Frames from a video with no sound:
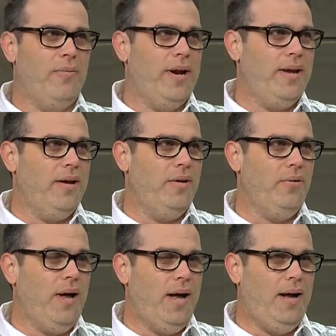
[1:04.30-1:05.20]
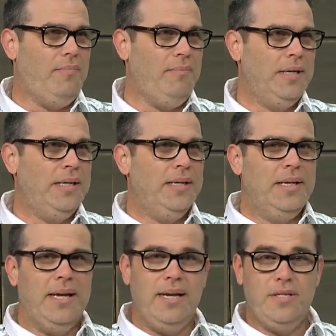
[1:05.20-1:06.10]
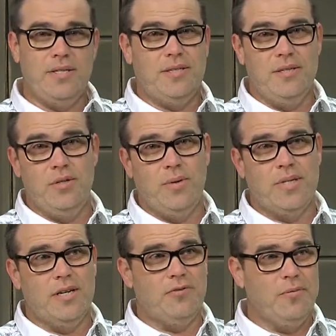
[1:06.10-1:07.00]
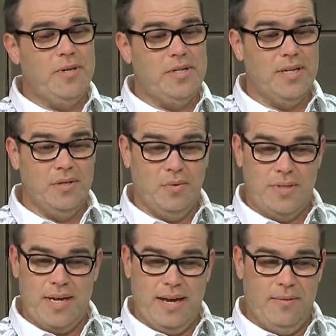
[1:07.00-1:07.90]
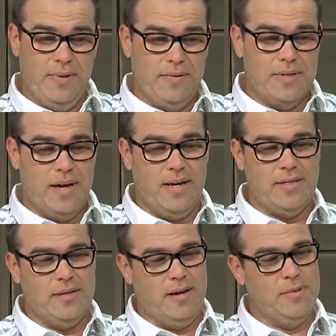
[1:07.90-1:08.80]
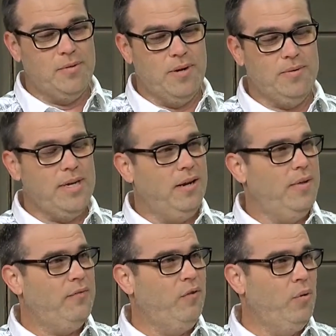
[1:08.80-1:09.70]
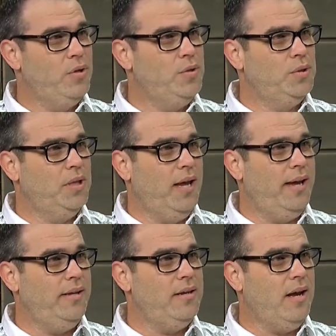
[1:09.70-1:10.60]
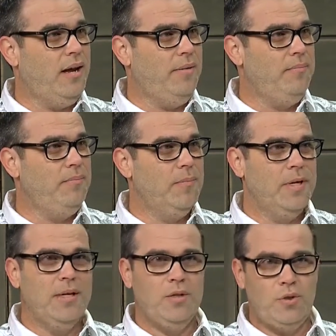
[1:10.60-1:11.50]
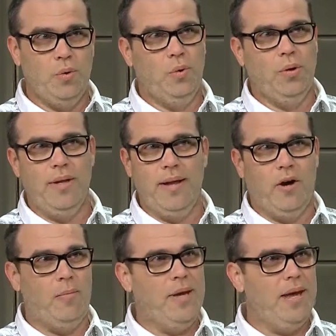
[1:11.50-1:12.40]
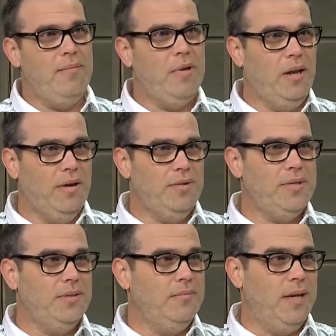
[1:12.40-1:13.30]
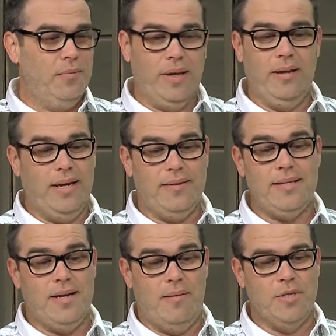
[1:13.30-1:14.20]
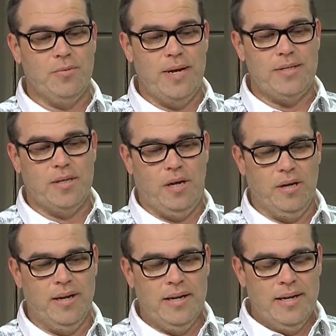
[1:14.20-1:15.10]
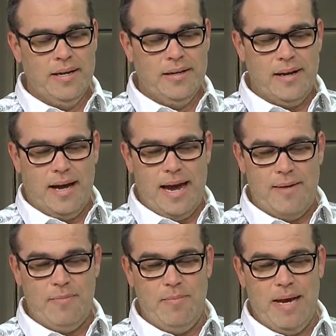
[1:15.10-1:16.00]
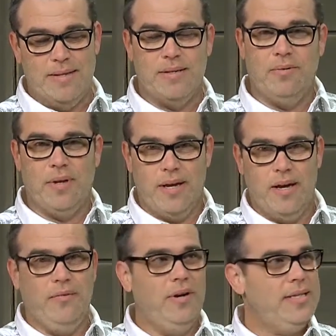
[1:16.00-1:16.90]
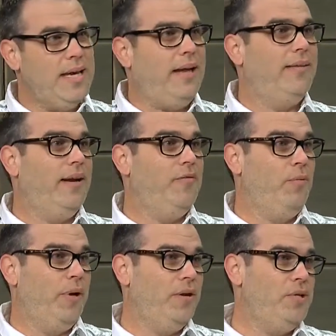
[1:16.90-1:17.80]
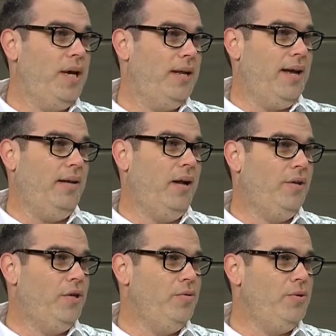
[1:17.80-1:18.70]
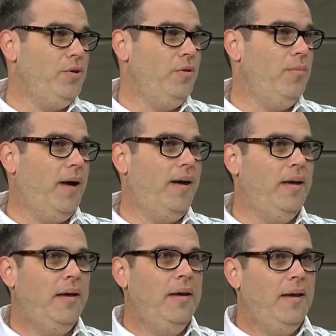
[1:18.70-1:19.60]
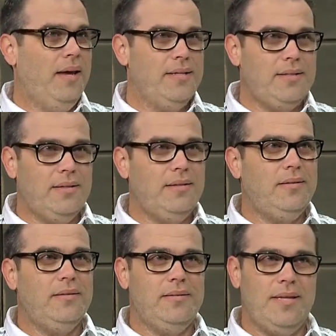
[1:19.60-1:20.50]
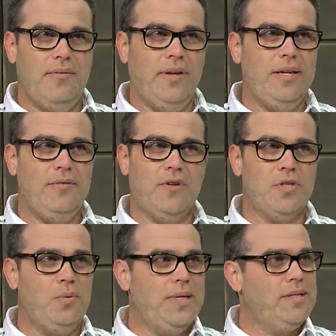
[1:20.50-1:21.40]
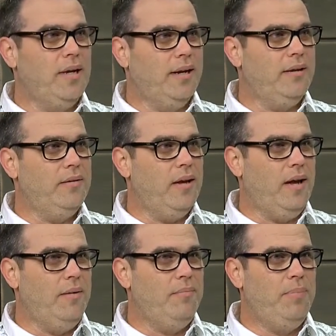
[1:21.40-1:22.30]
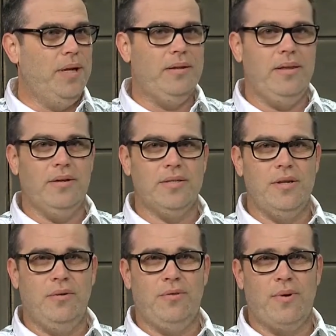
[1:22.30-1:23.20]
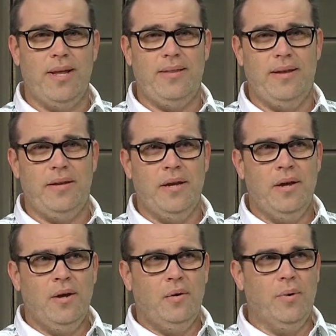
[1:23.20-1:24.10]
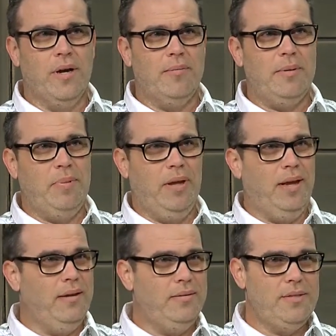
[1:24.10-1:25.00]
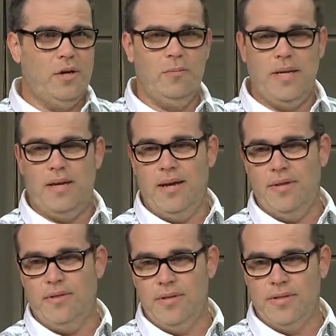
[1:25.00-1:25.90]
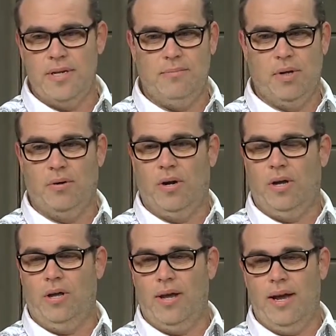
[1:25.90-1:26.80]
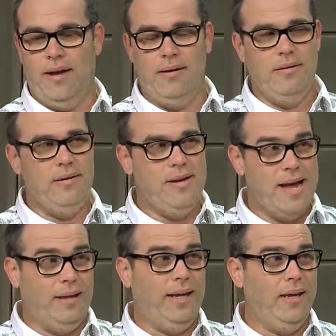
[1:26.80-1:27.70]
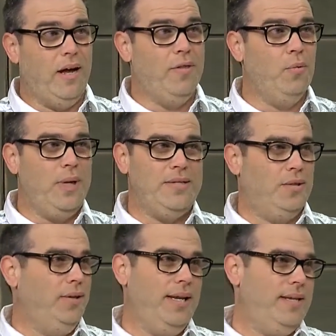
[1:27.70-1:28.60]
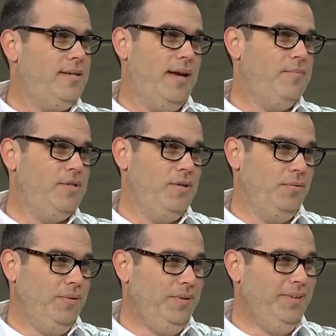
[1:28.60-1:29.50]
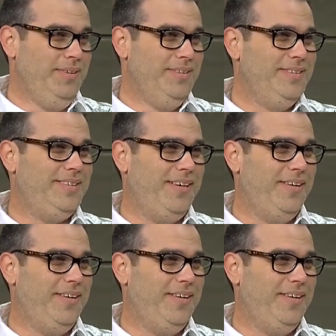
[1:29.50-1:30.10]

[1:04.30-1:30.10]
radio. Um, he just enjoys country music. He enjoys hanging with those guys. Thomas Rhett was out on that Florida Georgia Line. Um, uh-huh. tour and they all became close and he really liked that Thomas Rhett song mm -hmm. Die Happy Man. So the cover is out there if you want to go check yeah. it out on YouTube. Mm -hmm. uh, it's a definitely a different twist on it, um, mm -hmm. but there's no mm-hmm. threat that we're going to be playing Toby Keith and Tim McGraw and Nelly on mm-hmm. the Weasel anytime yeah. soon. That's good so, to